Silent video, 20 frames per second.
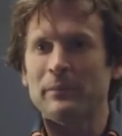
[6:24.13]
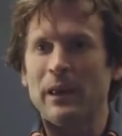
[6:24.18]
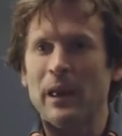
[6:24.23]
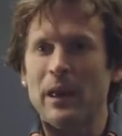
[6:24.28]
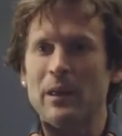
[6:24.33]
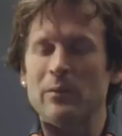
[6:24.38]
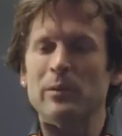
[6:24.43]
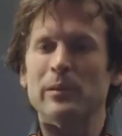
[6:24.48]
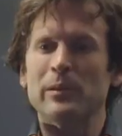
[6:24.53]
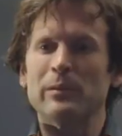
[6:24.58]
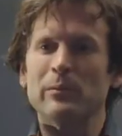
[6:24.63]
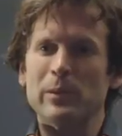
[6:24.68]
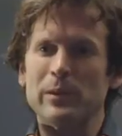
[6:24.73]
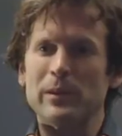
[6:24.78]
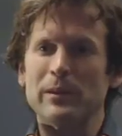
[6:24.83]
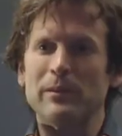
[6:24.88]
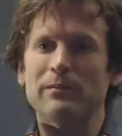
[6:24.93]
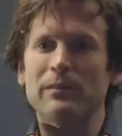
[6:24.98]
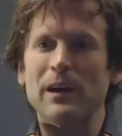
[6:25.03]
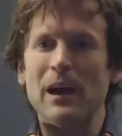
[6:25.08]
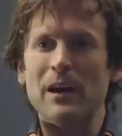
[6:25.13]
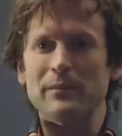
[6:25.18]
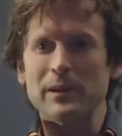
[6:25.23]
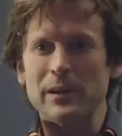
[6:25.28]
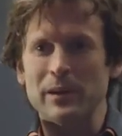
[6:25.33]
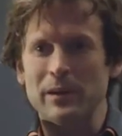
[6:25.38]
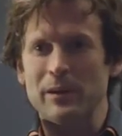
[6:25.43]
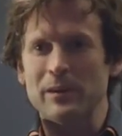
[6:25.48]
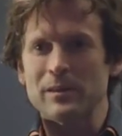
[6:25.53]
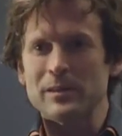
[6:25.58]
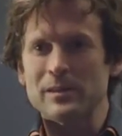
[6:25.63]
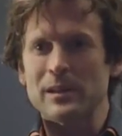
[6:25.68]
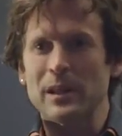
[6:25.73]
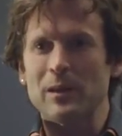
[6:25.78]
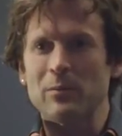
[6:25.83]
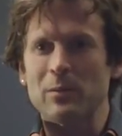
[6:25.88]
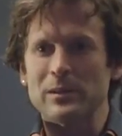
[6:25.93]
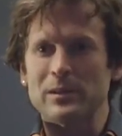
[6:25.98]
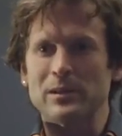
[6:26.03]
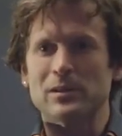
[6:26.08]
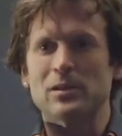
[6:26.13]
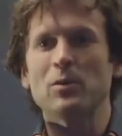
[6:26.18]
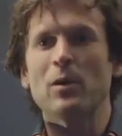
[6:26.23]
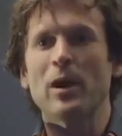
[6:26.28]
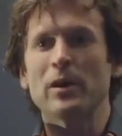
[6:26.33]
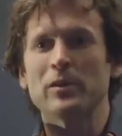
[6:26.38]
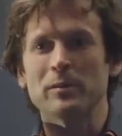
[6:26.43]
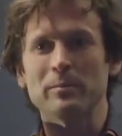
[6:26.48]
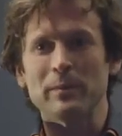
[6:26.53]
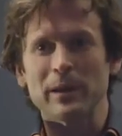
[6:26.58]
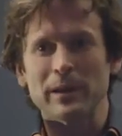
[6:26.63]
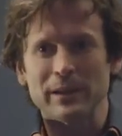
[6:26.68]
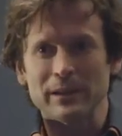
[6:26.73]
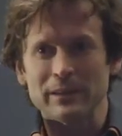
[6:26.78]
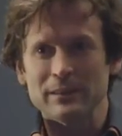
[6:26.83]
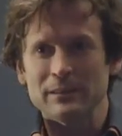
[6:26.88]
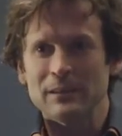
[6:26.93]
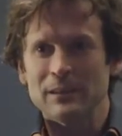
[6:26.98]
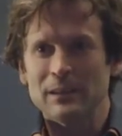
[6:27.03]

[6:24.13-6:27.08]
And within five years, they went to 200 million,